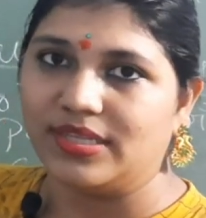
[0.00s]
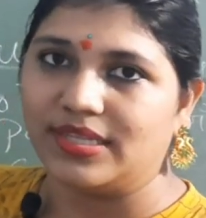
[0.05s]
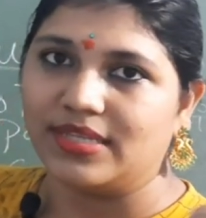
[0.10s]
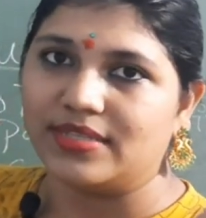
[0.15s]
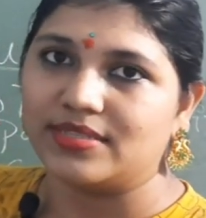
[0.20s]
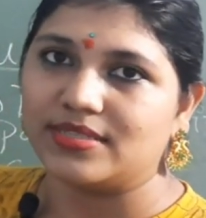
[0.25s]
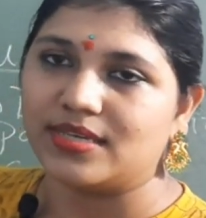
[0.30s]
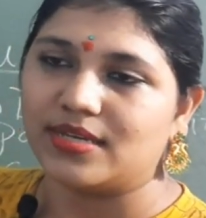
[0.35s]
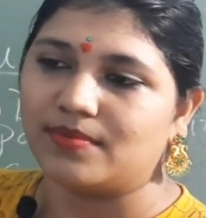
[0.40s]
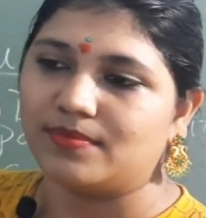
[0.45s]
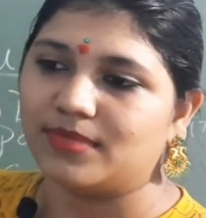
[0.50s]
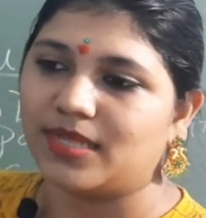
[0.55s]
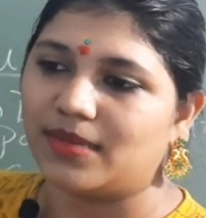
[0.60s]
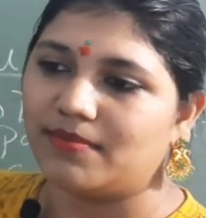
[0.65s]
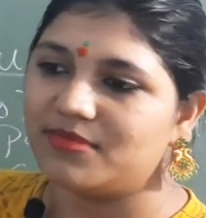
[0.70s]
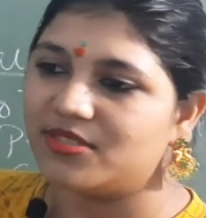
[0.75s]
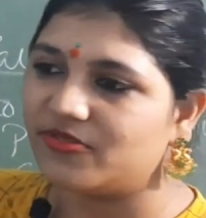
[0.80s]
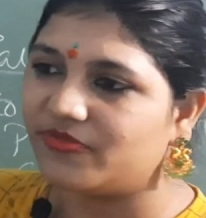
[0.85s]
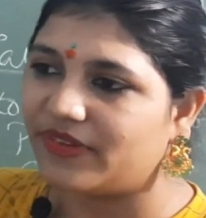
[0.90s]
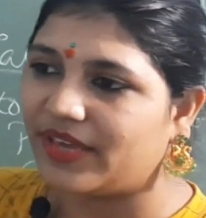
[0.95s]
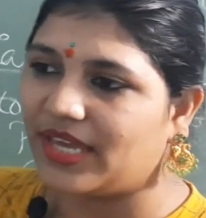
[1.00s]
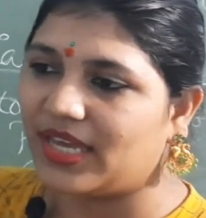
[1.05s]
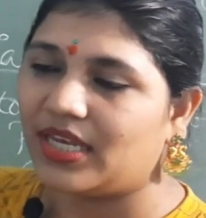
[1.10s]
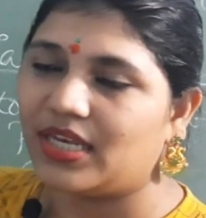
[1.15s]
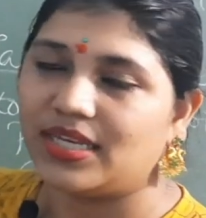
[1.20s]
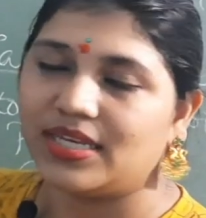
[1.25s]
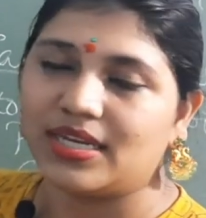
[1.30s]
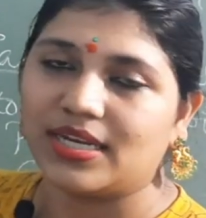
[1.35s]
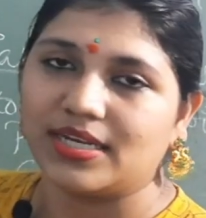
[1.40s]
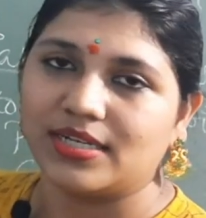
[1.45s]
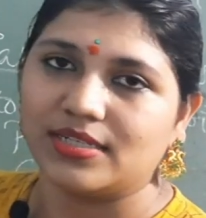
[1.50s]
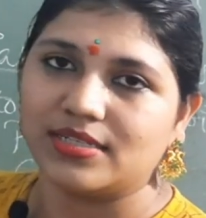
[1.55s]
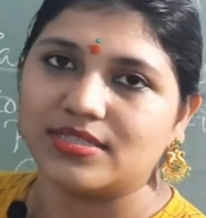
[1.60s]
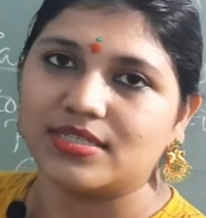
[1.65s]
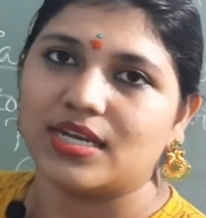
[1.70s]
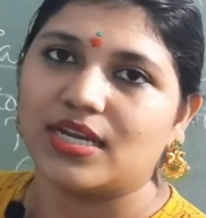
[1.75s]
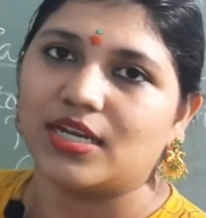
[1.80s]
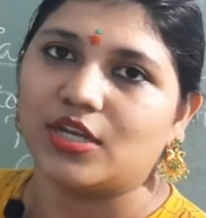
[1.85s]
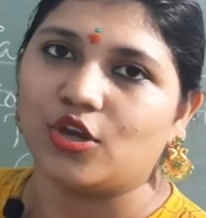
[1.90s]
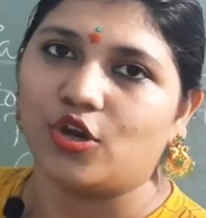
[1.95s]
They sometimes fail in
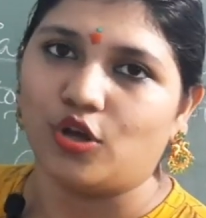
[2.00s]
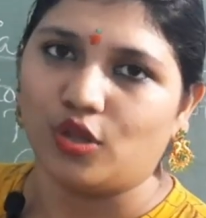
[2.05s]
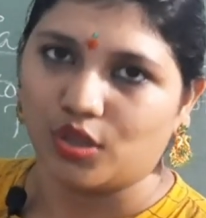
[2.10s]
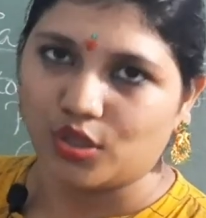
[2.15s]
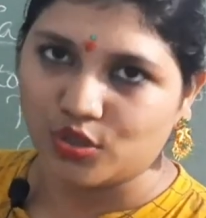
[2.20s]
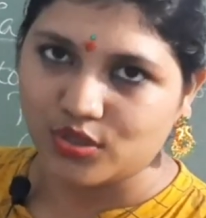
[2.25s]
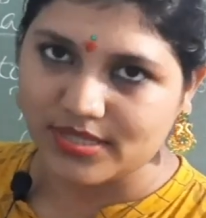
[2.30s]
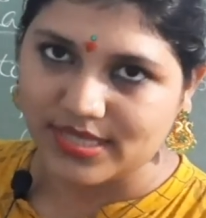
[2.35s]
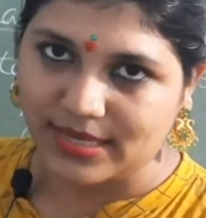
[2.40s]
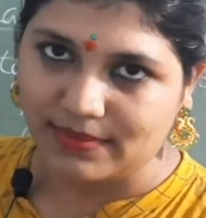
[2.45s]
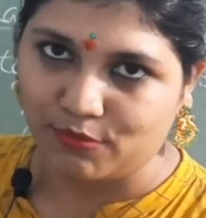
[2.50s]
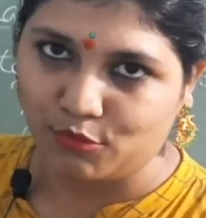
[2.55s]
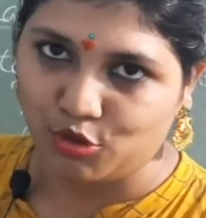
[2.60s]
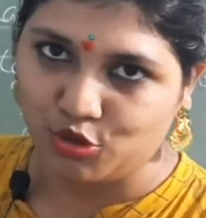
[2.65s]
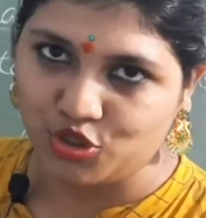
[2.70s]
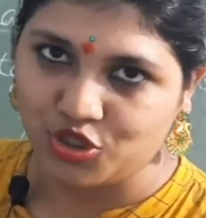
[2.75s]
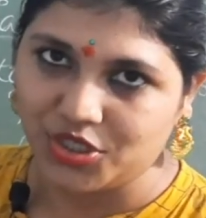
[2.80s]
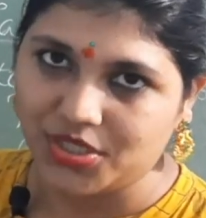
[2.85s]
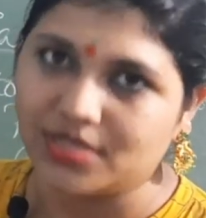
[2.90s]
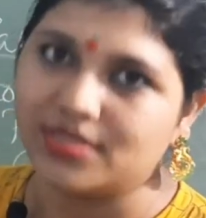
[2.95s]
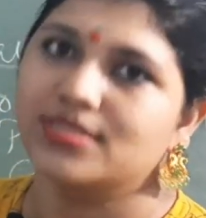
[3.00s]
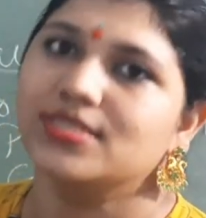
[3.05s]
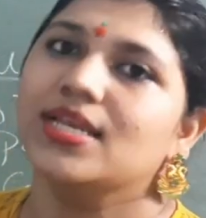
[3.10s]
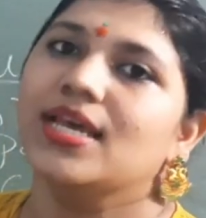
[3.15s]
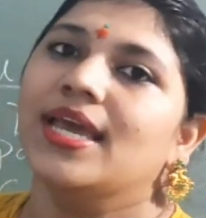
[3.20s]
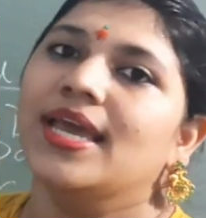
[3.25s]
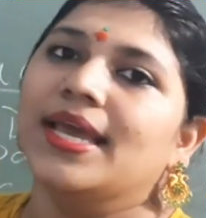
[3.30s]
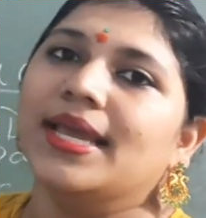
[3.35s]
understanding all those emotions.